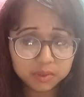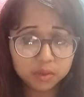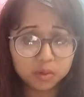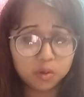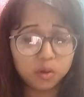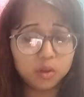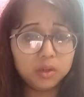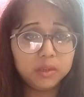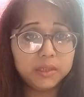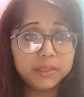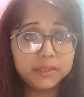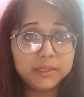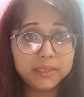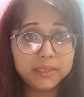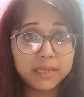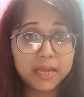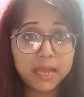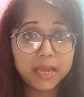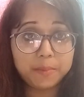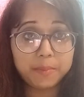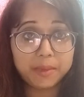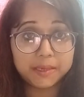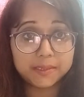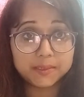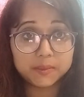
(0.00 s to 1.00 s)
already I
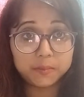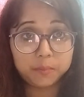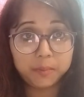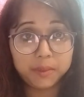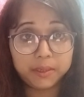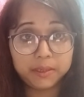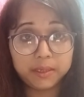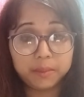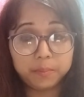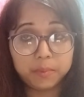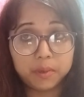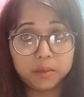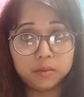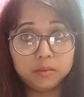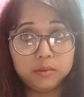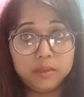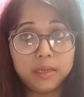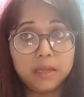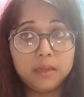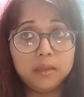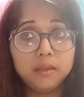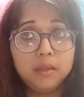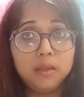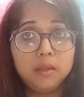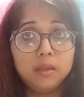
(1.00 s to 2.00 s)
am explained about
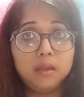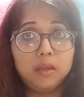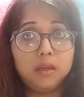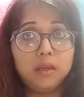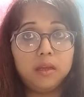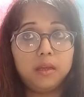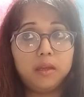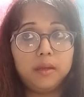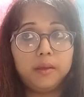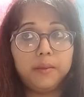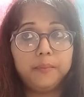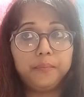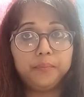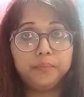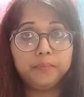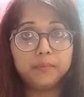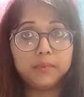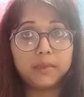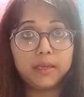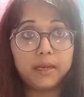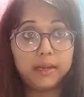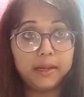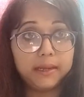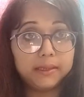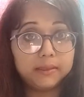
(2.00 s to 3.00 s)
the
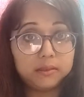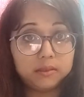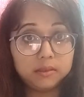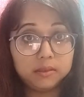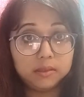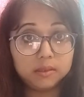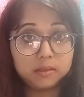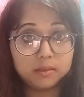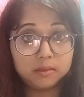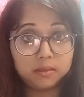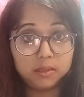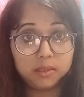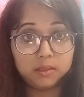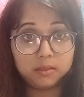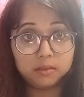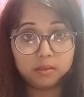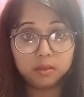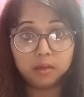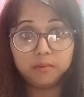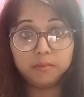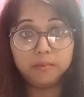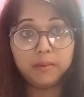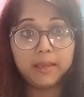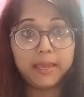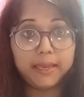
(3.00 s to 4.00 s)
characteristics
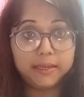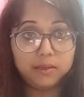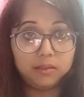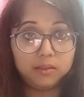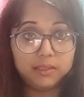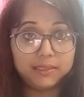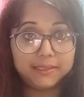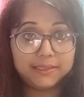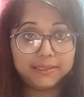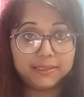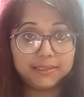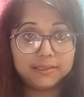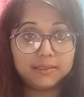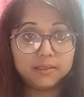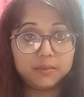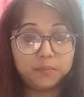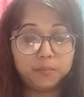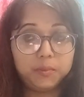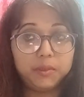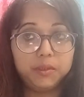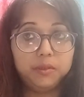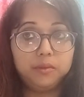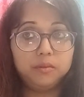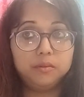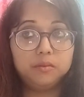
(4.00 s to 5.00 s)
of adolescence
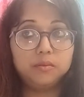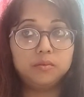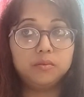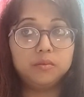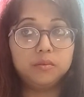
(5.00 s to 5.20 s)
period.